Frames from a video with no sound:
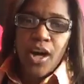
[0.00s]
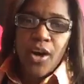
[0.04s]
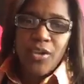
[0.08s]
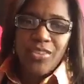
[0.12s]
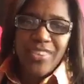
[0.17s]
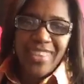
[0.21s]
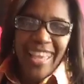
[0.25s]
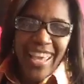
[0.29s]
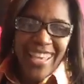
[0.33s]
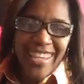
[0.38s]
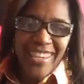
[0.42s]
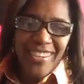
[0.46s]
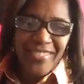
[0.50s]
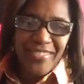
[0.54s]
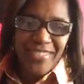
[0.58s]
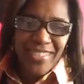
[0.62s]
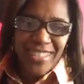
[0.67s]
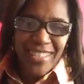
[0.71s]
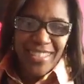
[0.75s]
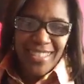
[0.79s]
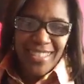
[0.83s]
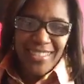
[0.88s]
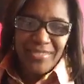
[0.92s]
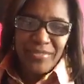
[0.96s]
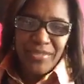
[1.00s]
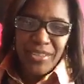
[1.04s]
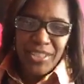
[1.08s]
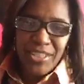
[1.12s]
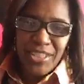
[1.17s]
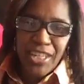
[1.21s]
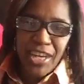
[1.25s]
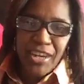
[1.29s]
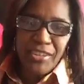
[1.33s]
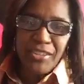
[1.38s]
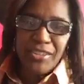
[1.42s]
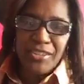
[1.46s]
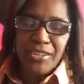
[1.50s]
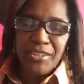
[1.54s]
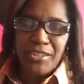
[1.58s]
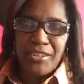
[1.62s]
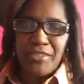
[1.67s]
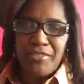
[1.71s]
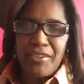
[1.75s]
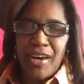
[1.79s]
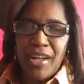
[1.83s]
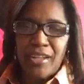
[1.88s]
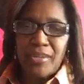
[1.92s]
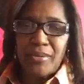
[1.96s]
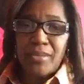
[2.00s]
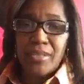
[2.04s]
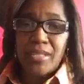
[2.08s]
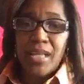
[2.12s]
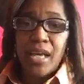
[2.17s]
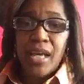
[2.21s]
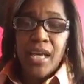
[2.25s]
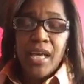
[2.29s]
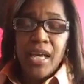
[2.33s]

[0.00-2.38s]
Oh, thank you for sharing to your followers.